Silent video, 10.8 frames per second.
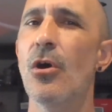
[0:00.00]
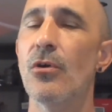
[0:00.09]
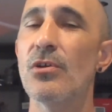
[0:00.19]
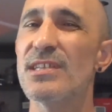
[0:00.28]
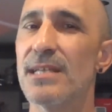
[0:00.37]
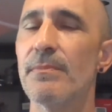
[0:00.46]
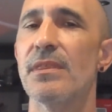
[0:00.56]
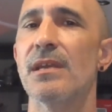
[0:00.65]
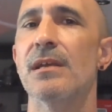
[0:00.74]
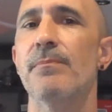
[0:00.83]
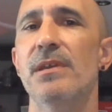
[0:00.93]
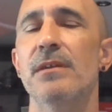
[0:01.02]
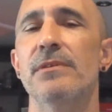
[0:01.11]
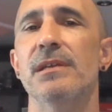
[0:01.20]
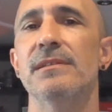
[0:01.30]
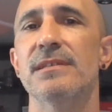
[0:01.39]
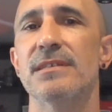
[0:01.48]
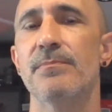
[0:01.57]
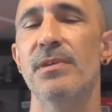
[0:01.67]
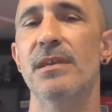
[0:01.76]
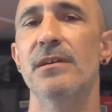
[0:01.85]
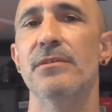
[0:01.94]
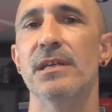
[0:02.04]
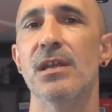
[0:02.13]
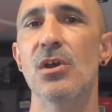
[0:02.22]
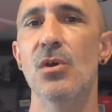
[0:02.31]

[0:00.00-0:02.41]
or something appearing and disappearing